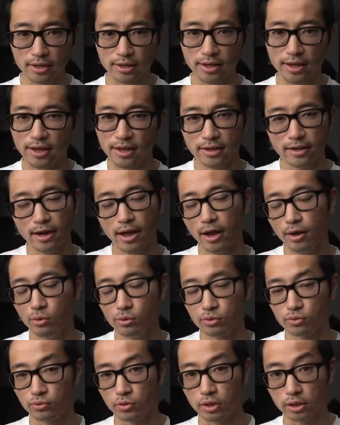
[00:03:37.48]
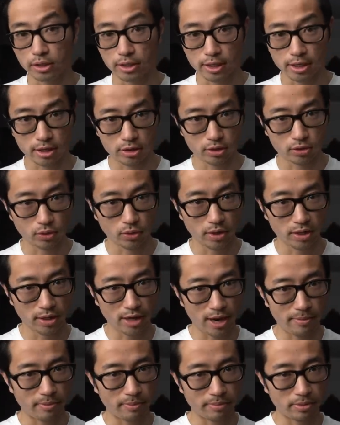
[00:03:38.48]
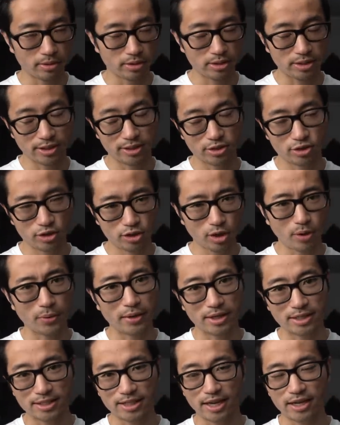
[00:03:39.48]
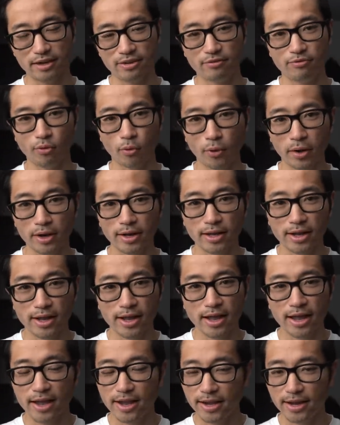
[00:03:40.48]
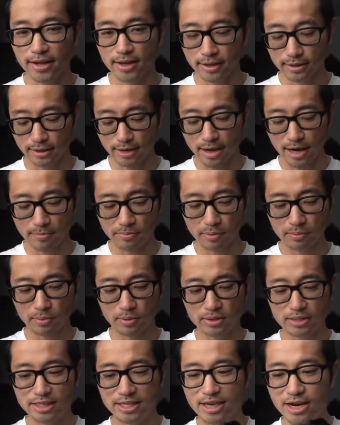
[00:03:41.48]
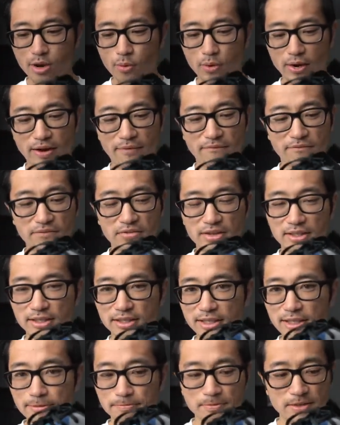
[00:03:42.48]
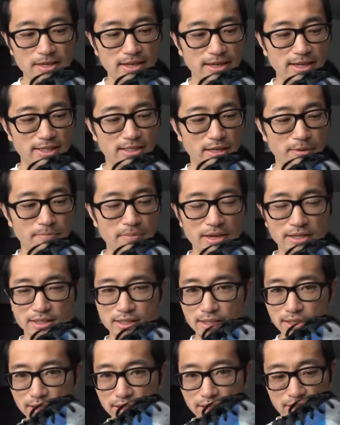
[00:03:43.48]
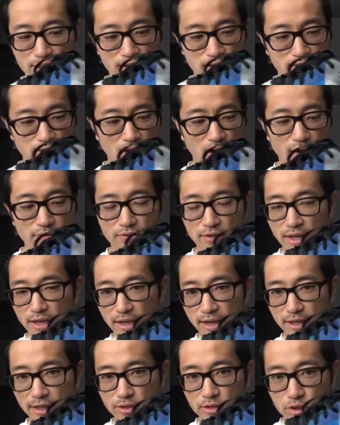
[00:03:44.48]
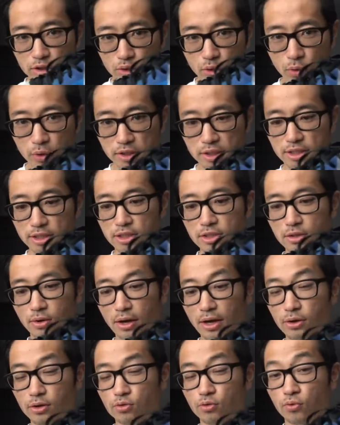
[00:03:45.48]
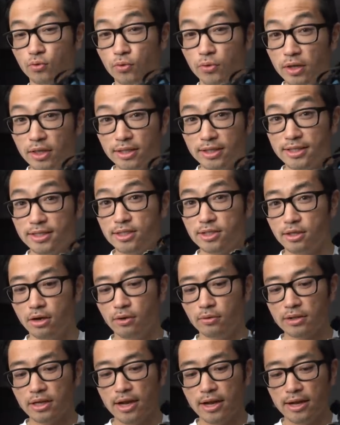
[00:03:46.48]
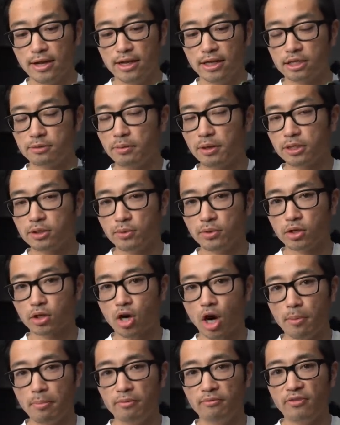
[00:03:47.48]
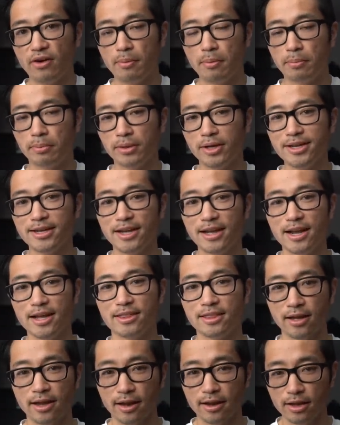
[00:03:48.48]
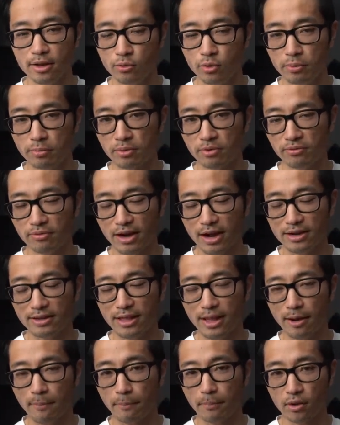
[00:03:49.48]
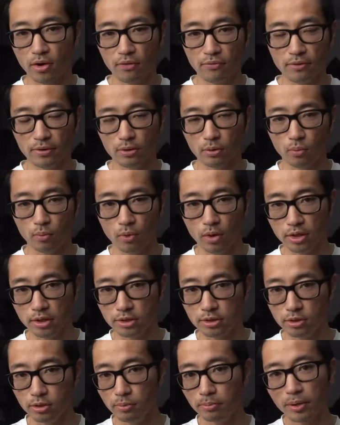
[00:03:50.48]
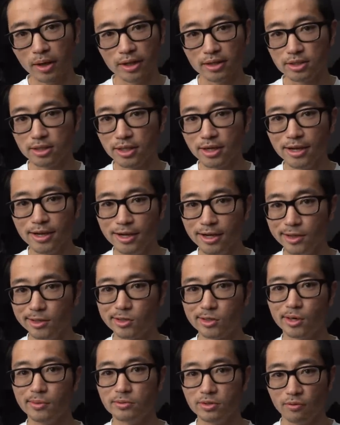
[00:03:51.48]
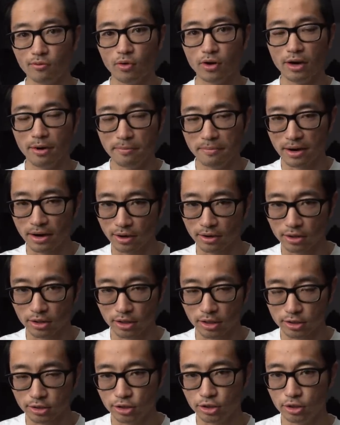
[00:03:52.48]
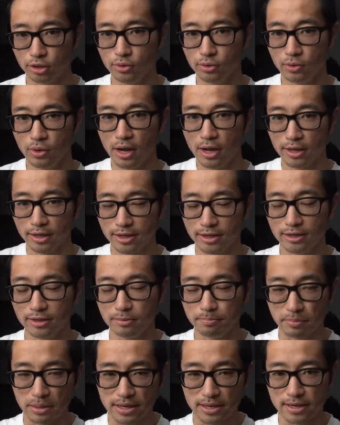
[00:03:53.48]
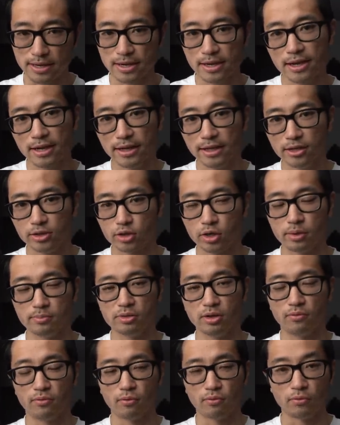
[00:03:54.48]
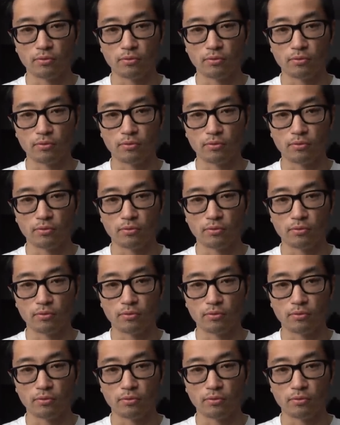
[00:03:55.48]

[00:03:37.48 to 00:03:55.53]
in, and I was really enjoying a Hyperburst and so excited for it. And the Hyperburst here, when I'm feeling it, it's amazingly soft and squishy, so I was really stoked, especially with the carbon fiber plate. I thought it would provide that perfect 1-2 punch in terms of what a marathon shoe could be, in terms of